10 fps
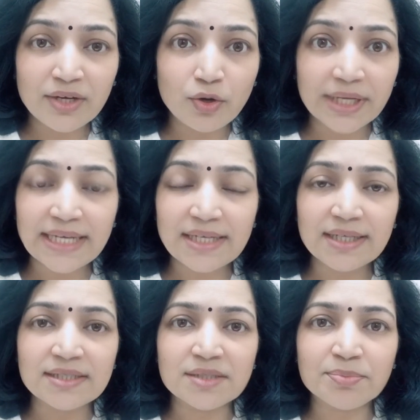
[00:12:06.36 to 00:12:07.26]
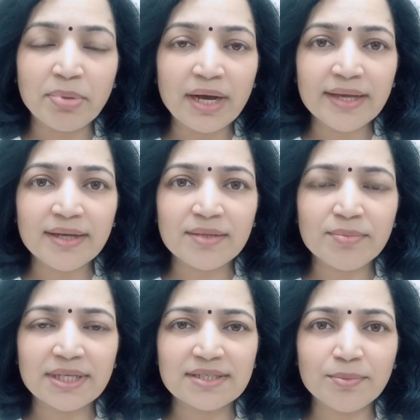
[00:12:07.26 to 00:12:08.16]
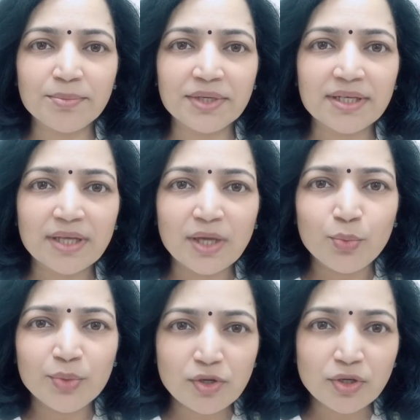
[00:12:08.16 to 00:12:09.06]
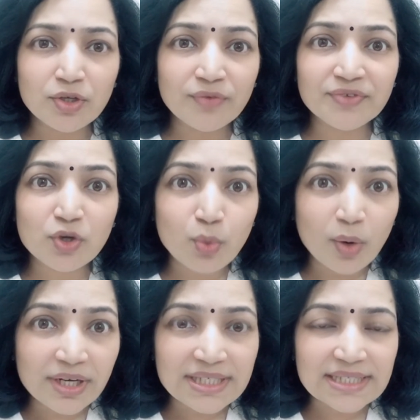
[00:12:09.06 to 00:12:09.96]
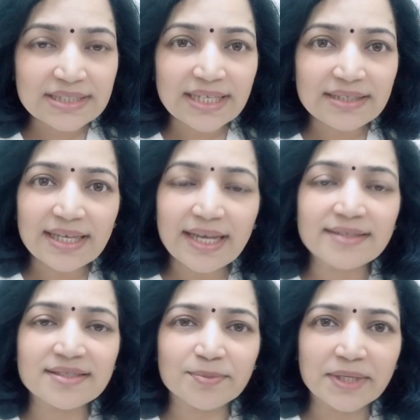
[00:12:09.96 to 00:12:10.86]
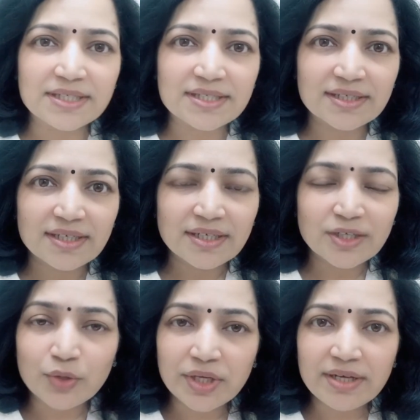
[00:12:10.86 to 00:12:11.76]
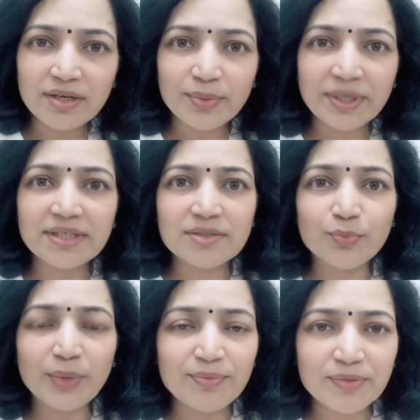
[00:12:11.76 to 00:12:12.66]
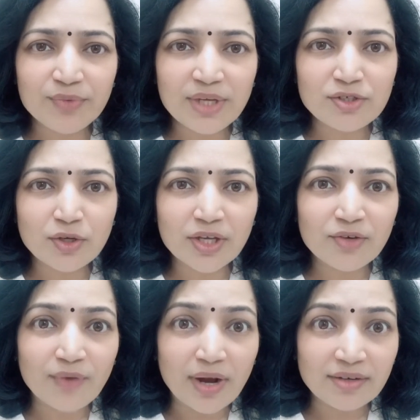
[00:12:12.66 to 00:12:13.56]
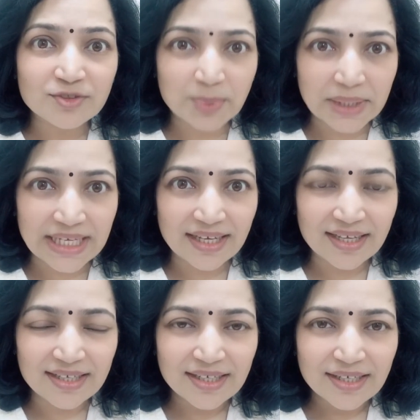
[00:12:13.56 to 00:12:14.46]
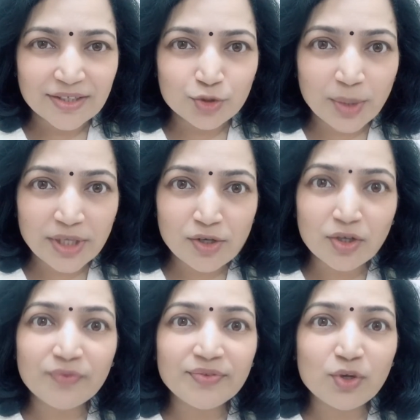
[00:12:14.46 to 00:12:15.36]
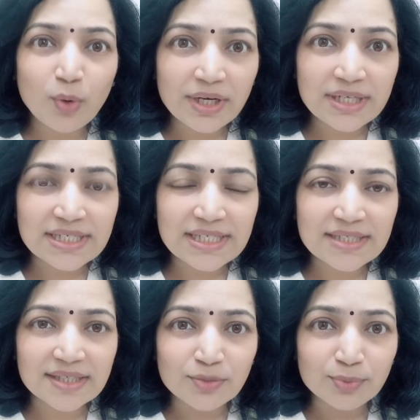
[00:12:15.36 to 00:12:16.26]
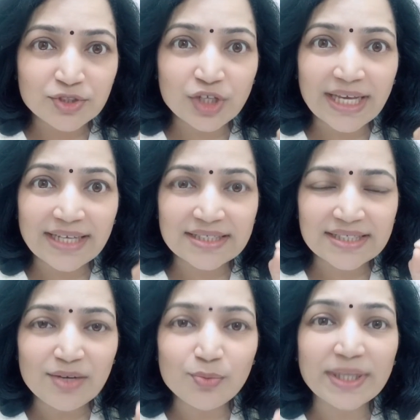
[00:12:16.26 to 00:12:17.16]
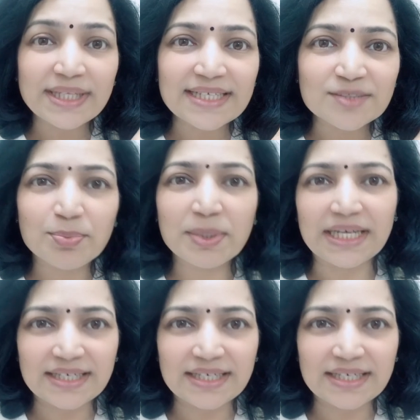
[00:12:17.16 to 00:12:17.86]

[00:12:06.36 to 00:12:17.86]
or getting inspired by somebody, we're talking of the qualities that they exhibit. Now here, when we are talking of art of speaking, so we are talking of the qualities in which they excel when they speak.